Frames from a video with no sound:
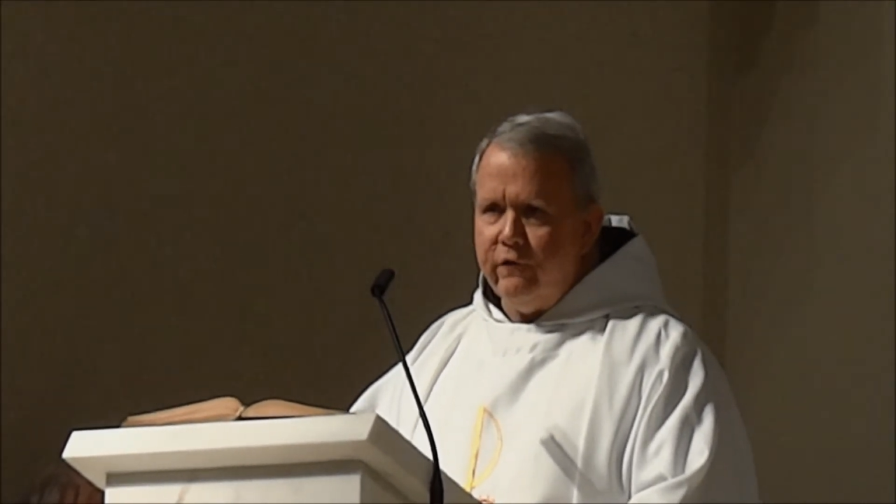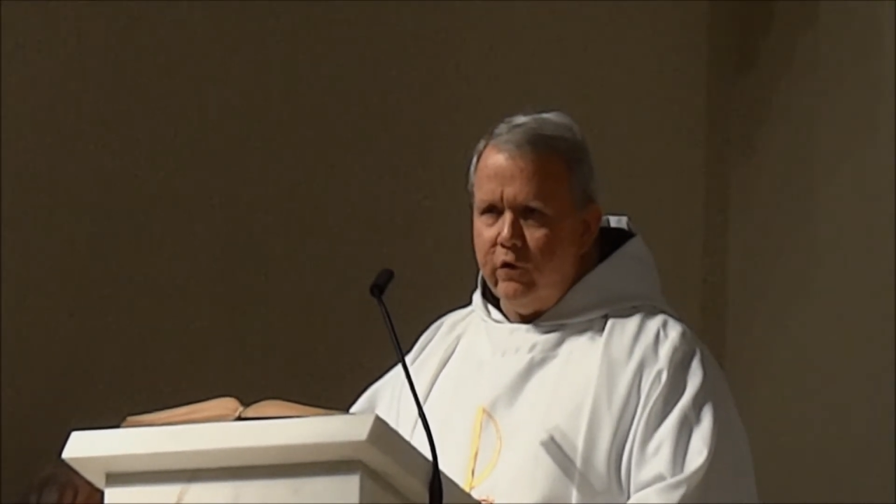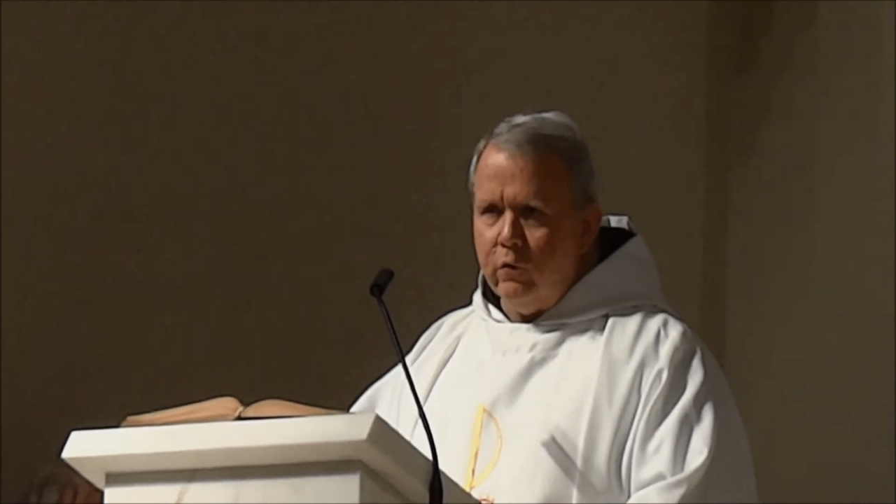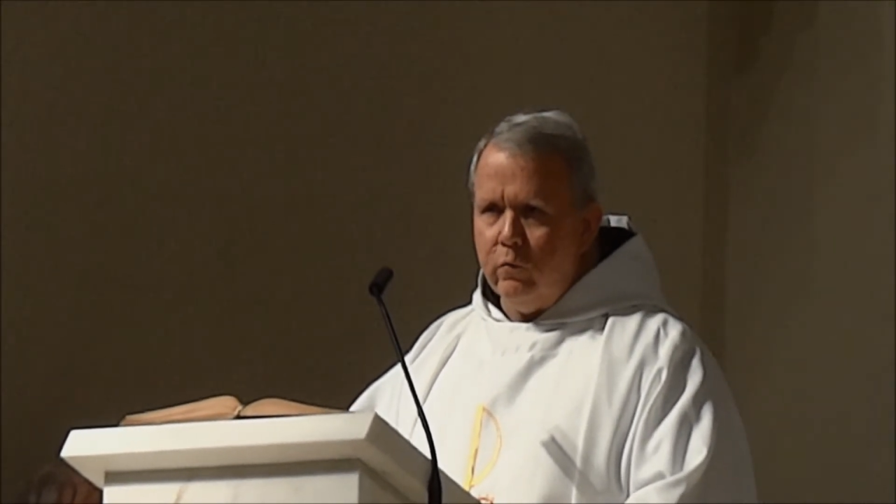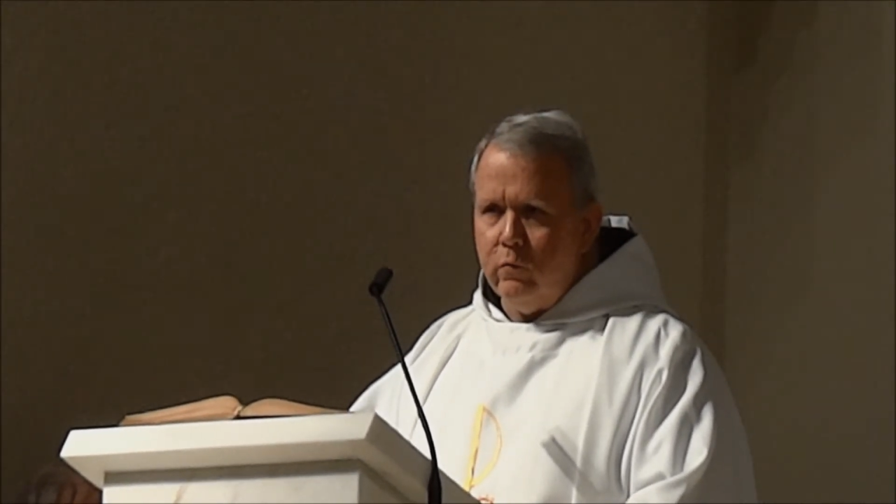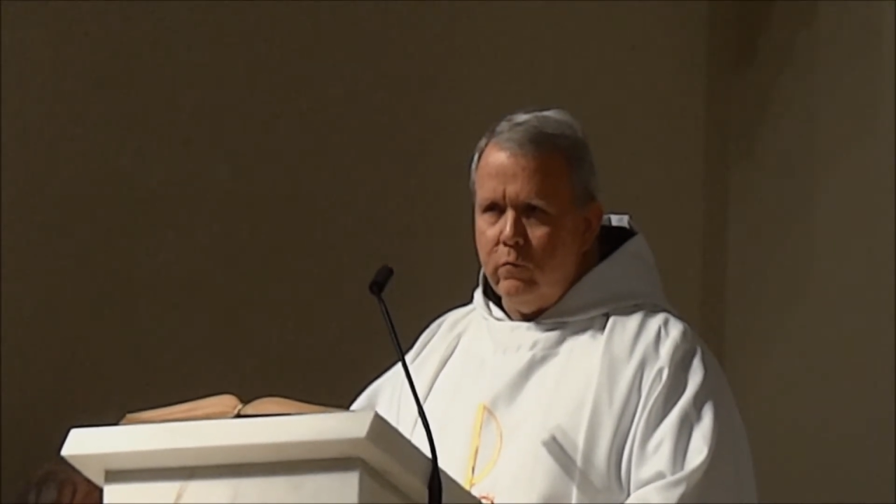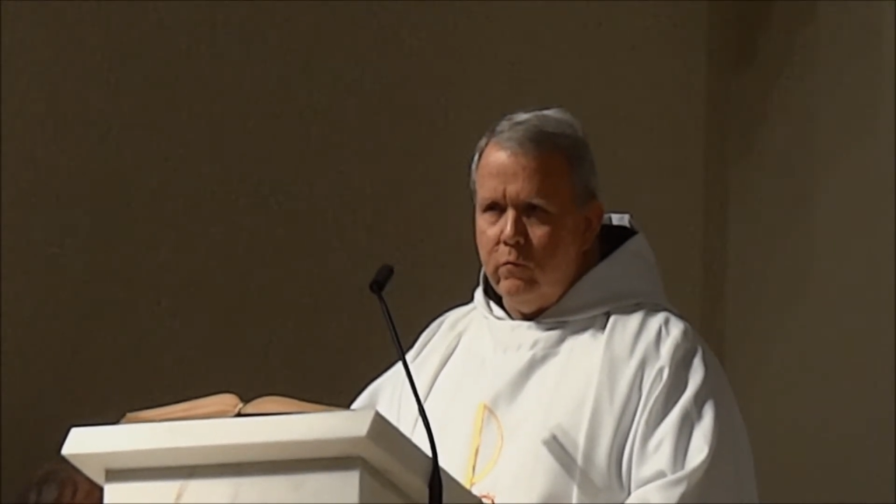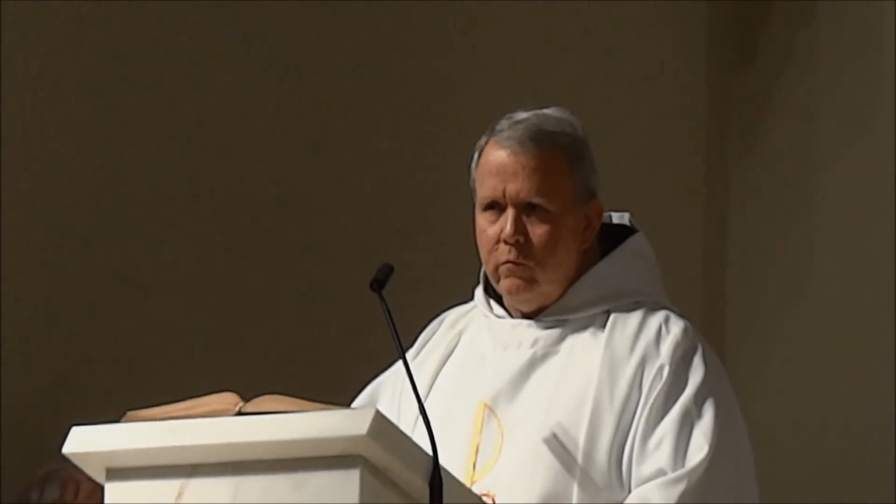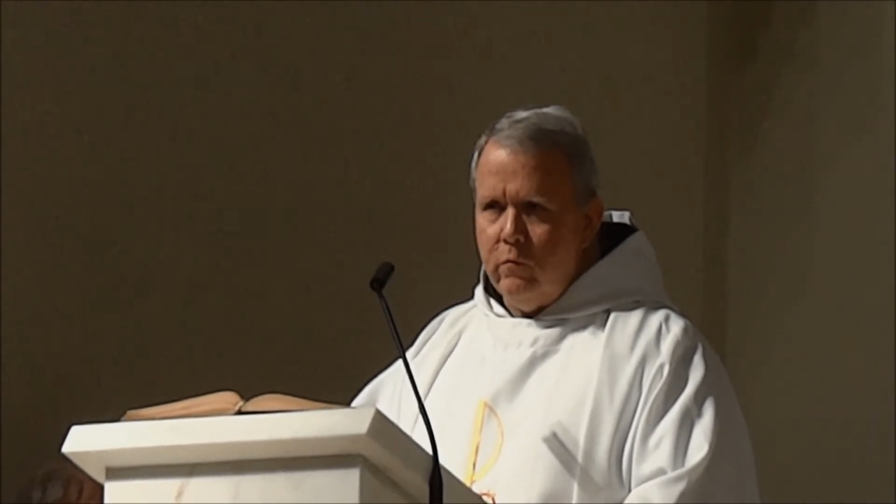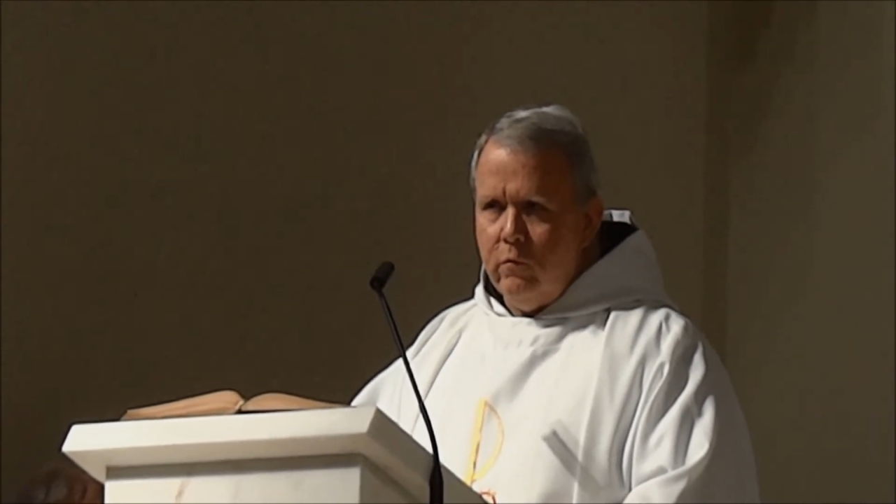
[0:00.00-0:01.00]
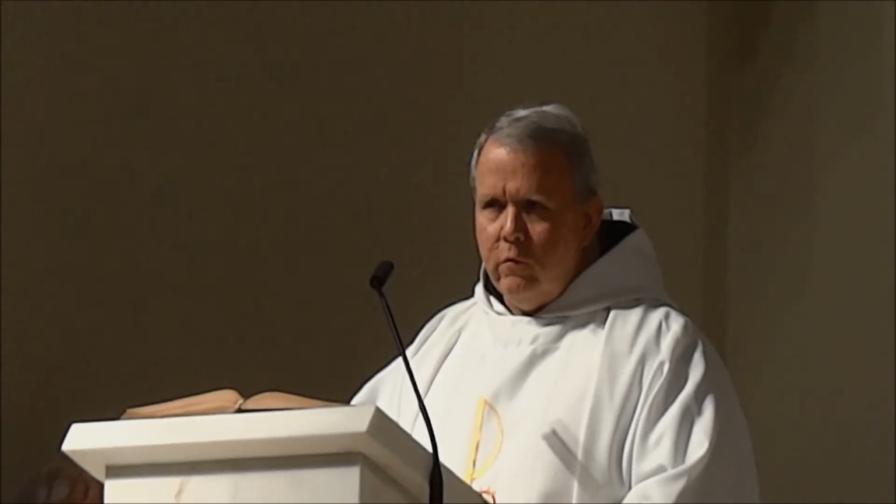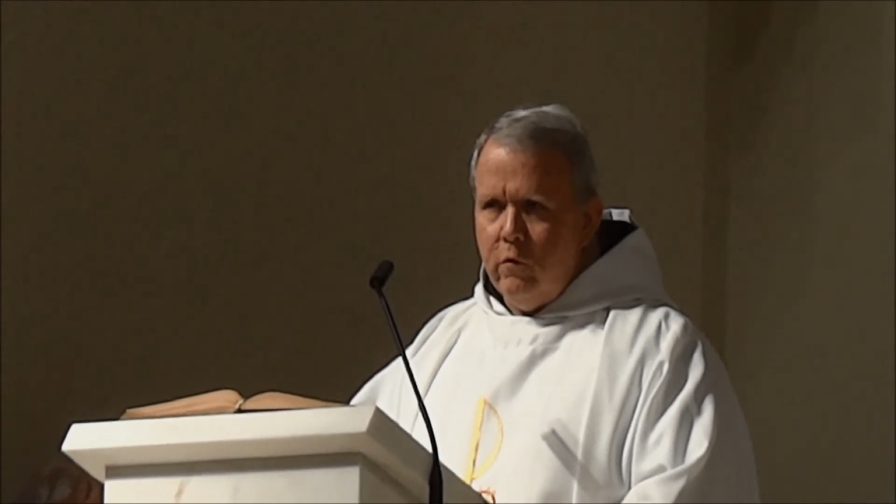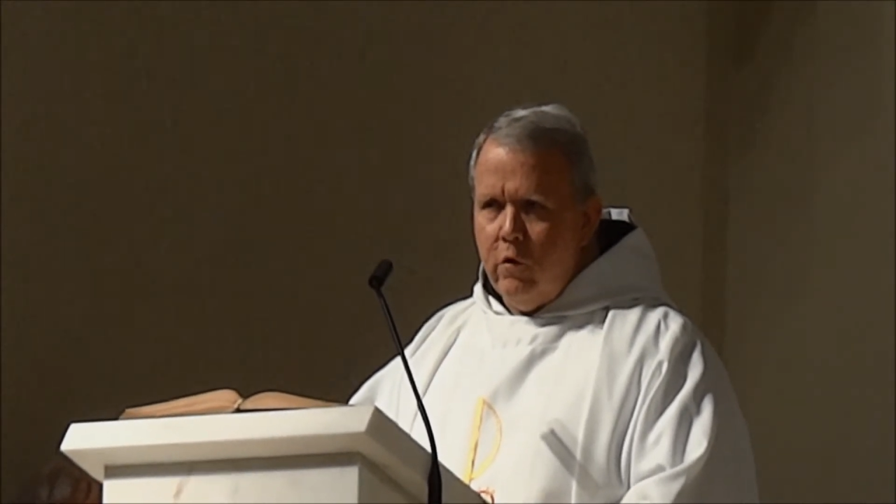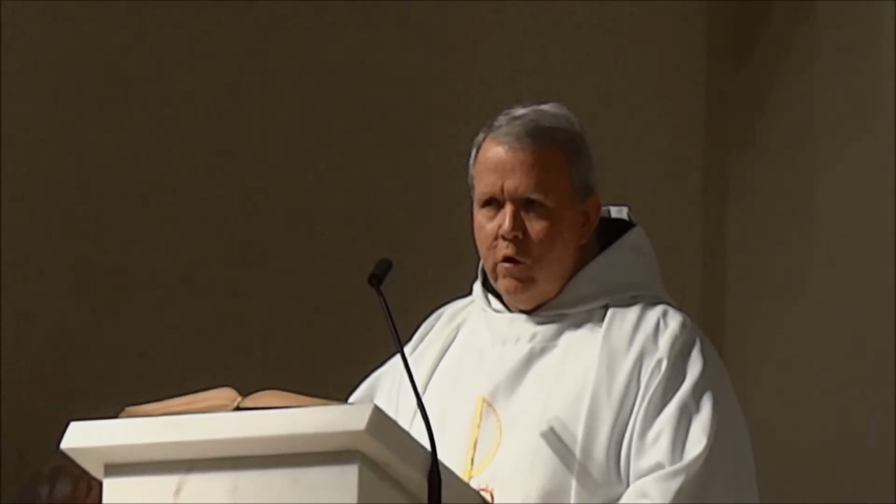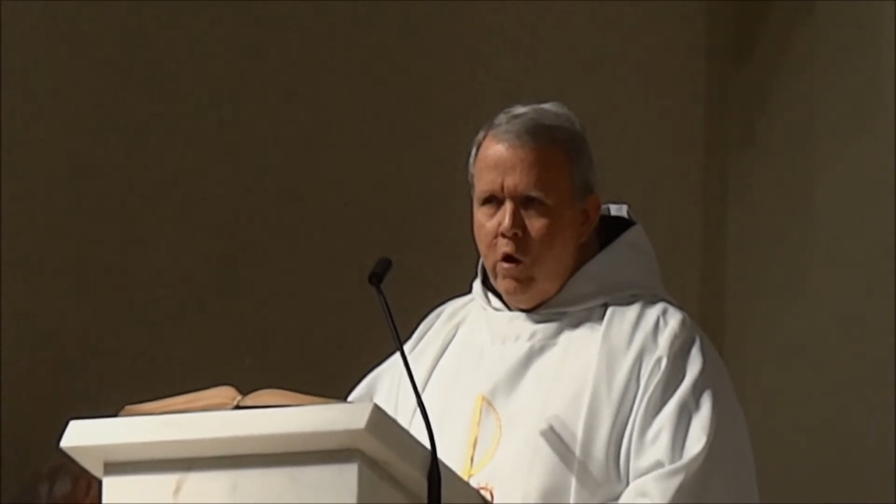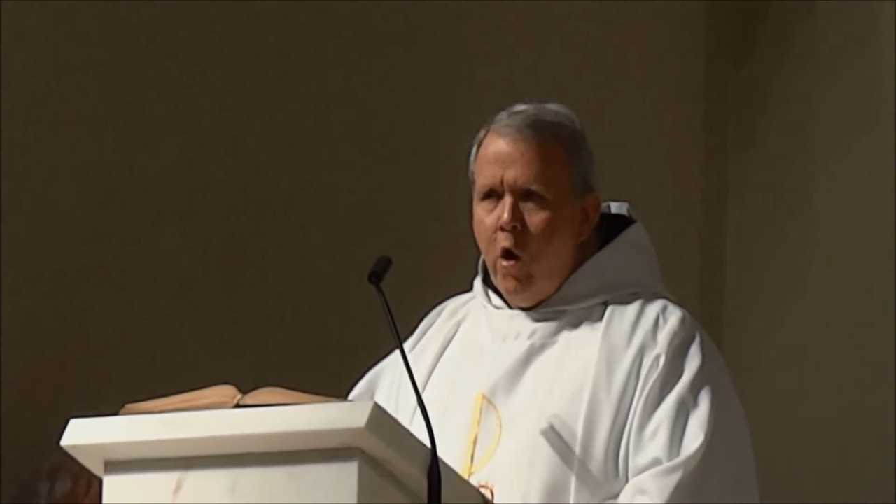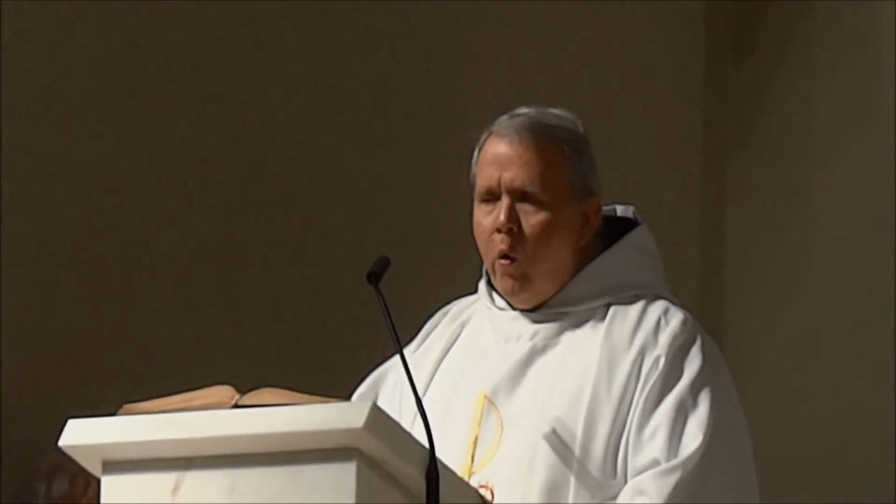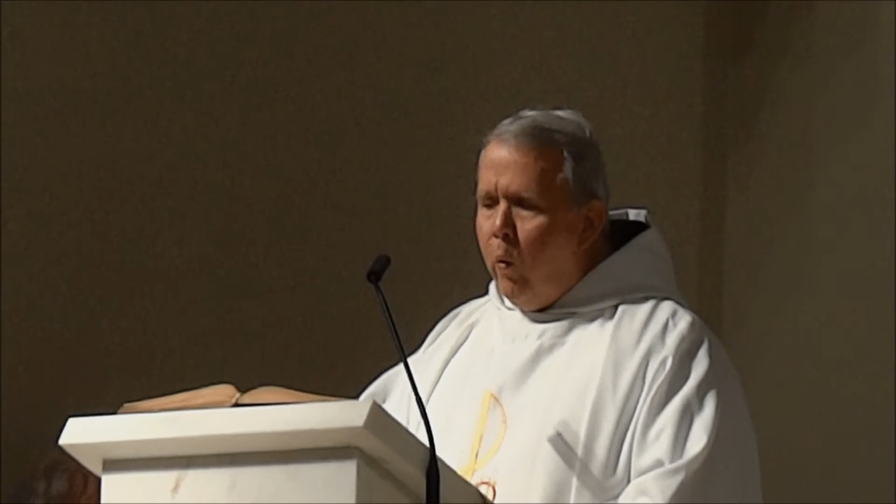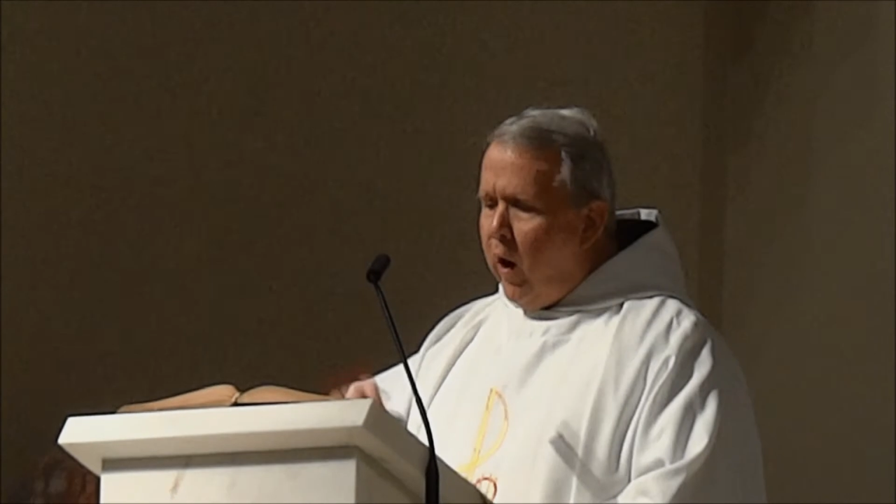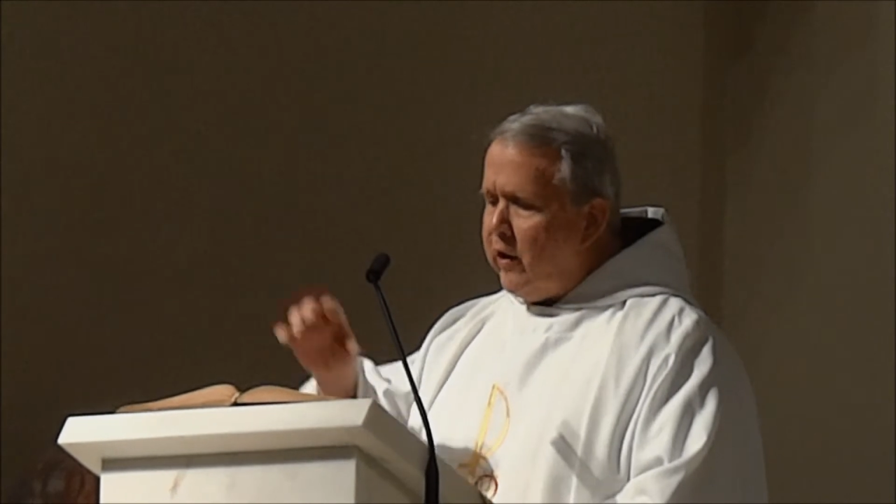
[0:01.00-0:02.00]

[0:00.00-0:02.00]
for you?